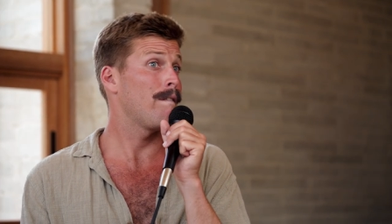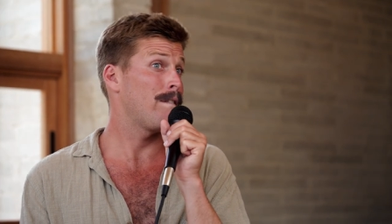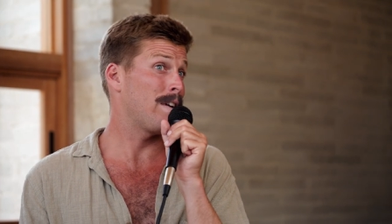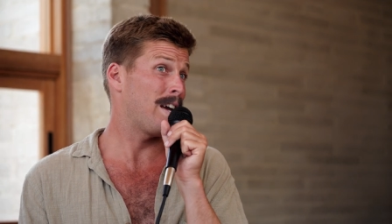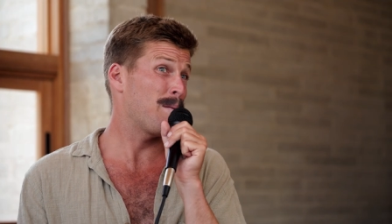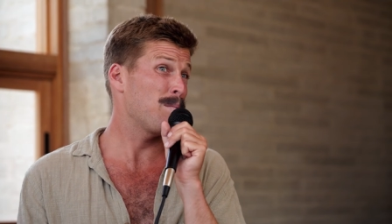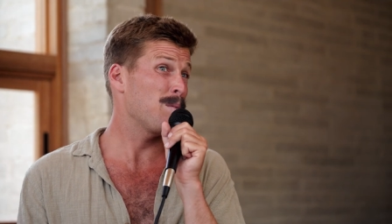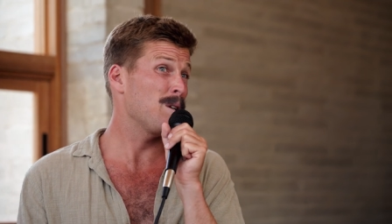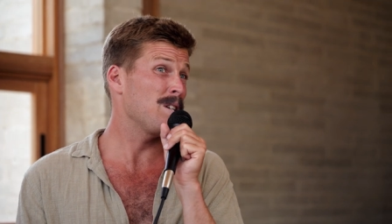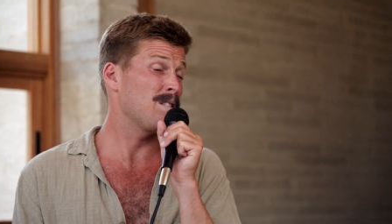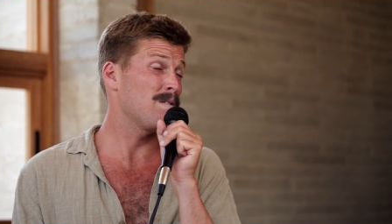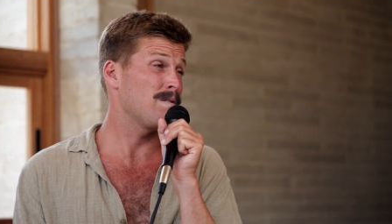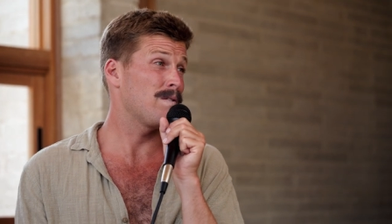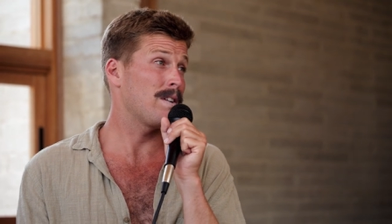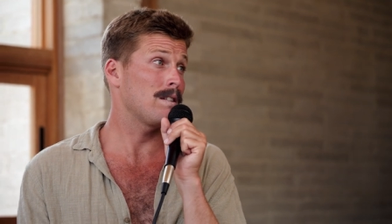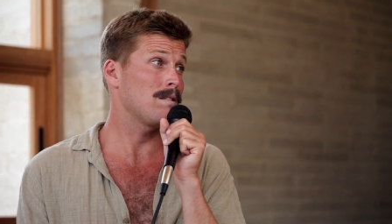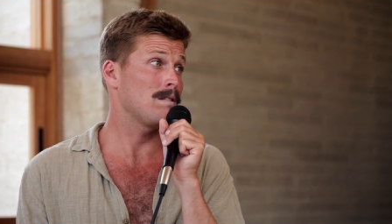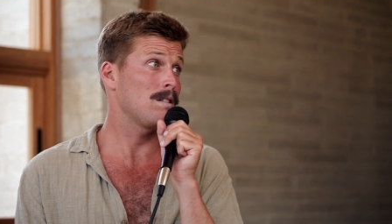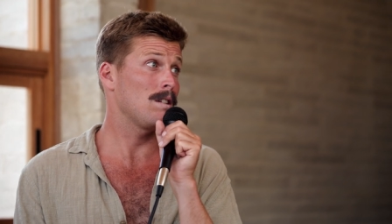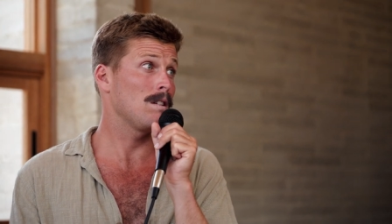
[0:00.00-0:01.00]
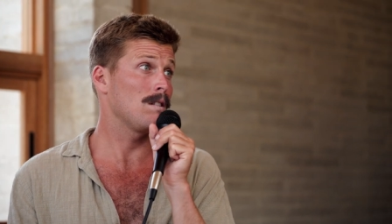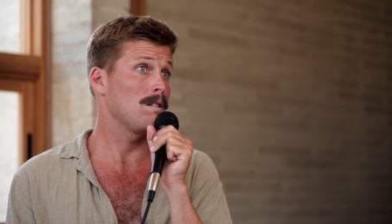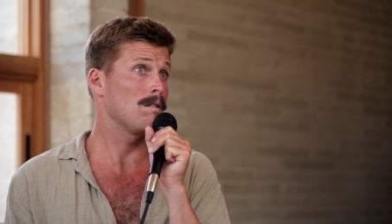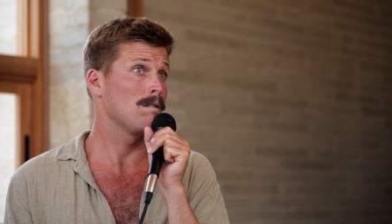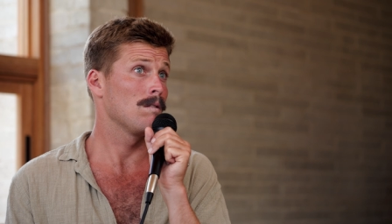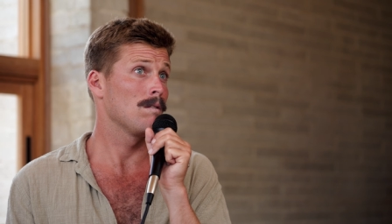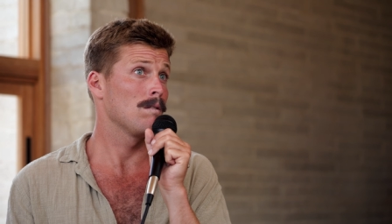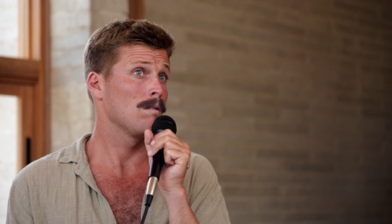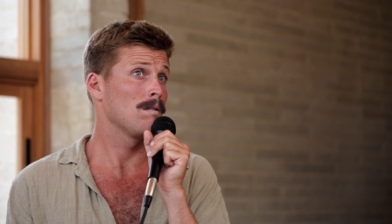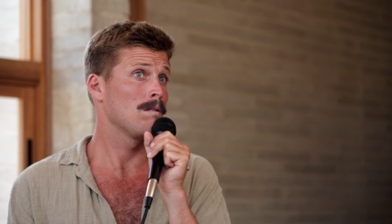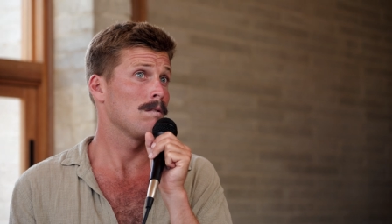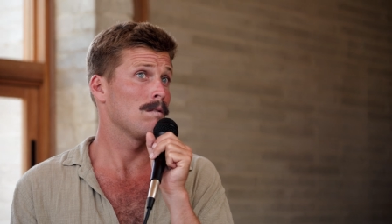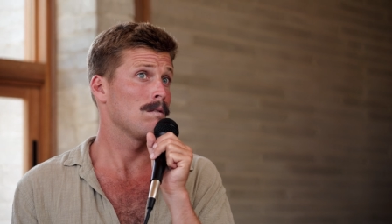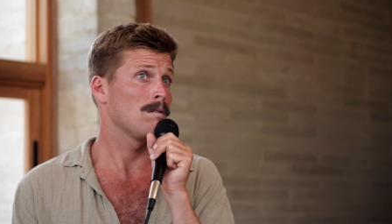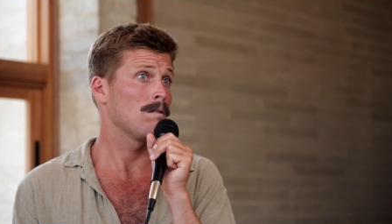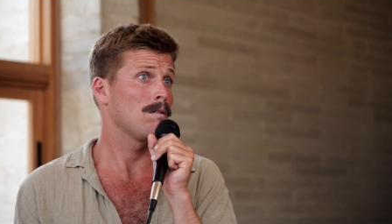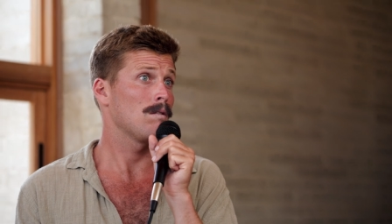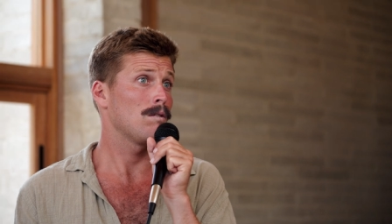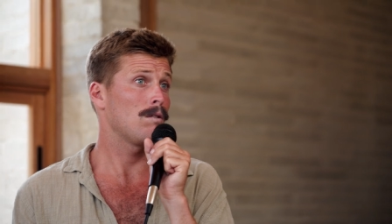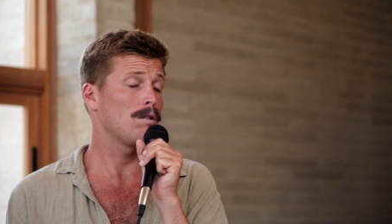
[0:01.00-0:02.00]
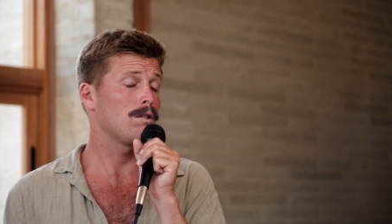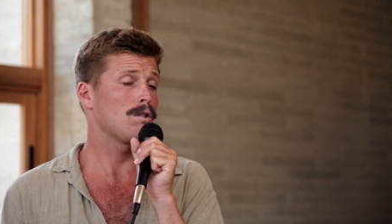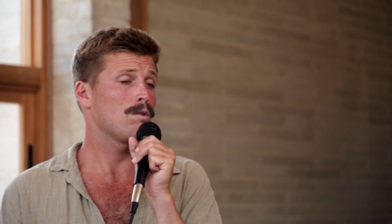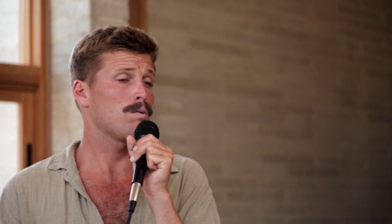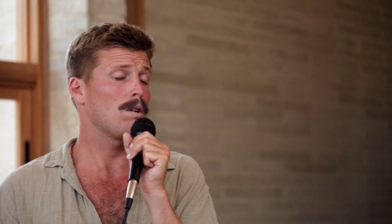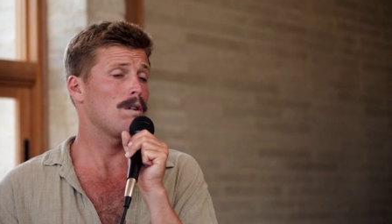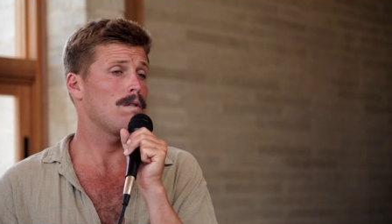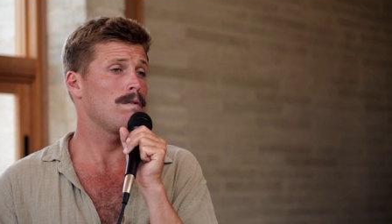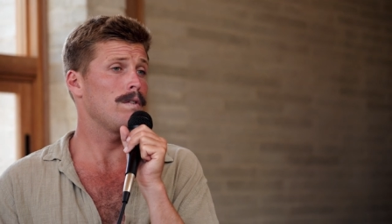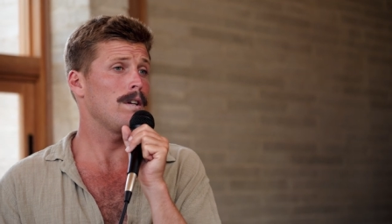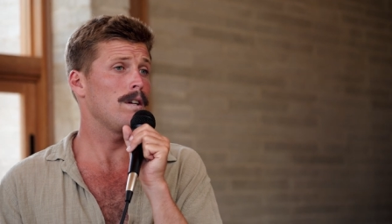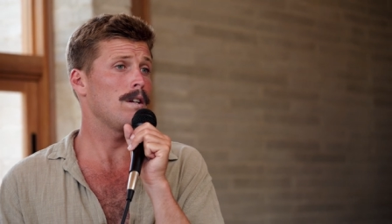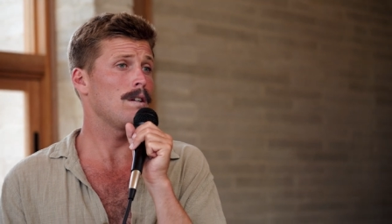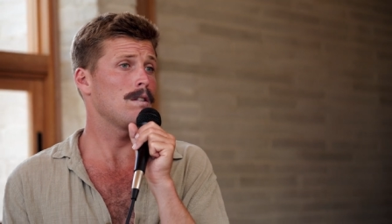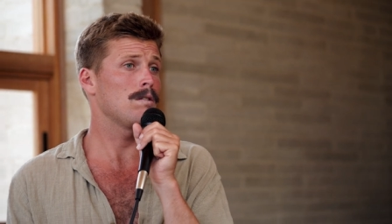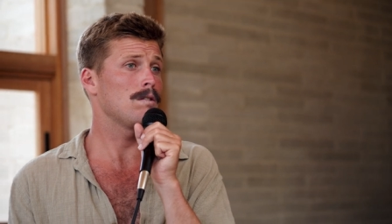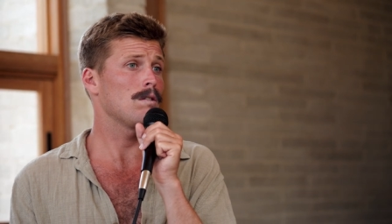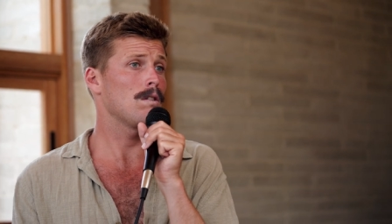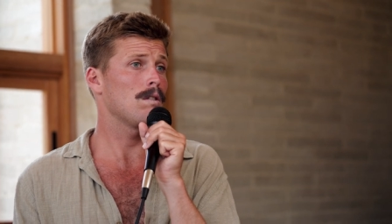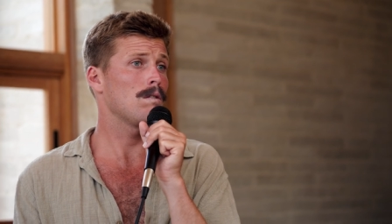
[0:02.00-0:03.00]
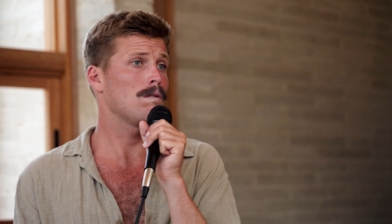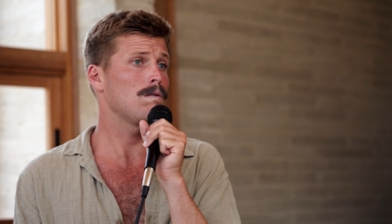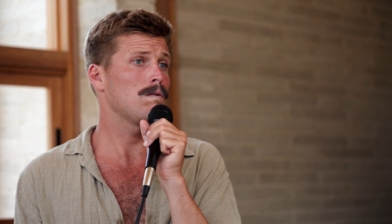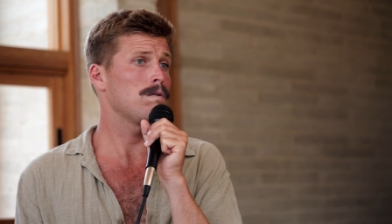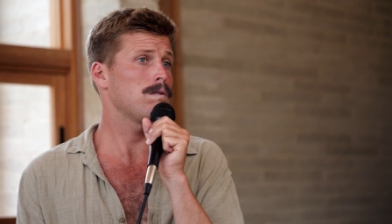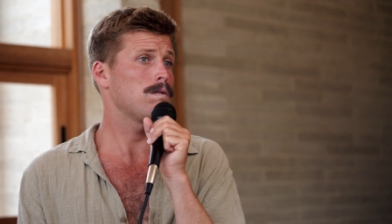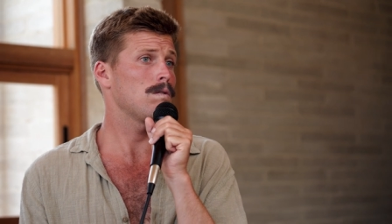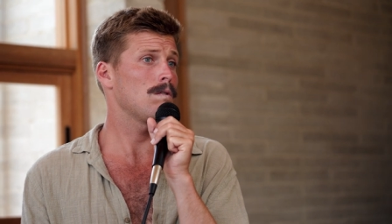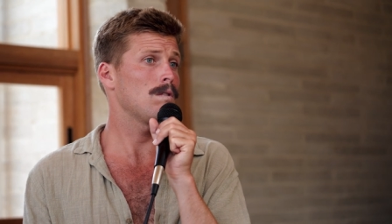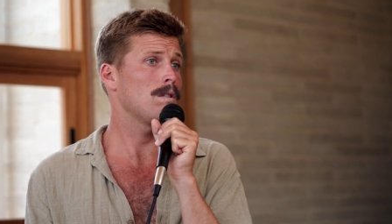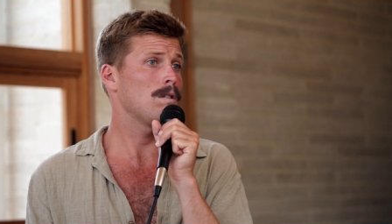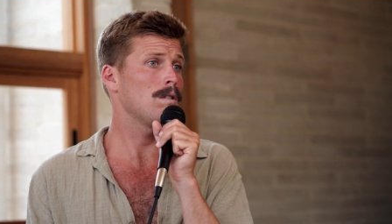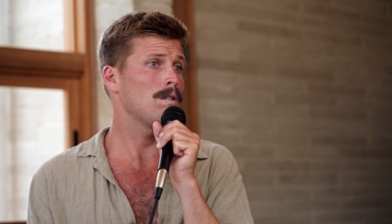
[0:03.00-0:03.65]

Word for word: families investing those 12 years of